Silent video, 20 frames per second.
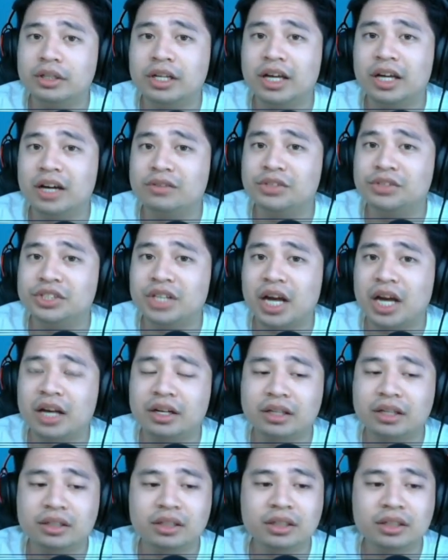they have
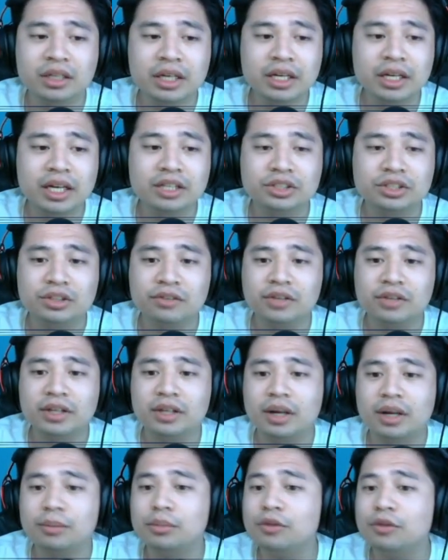Shannon and stuff like
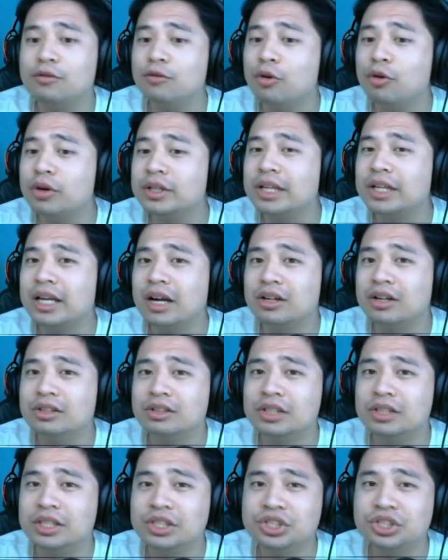that before they
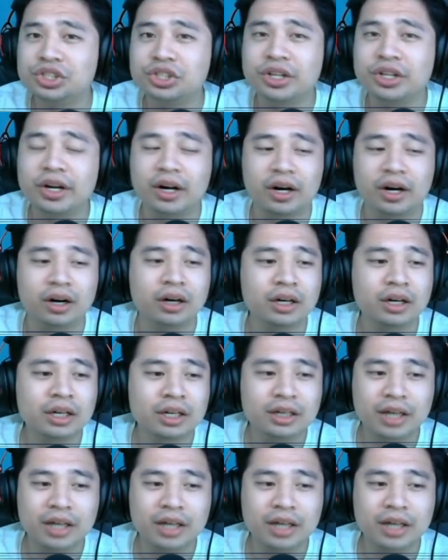unleash their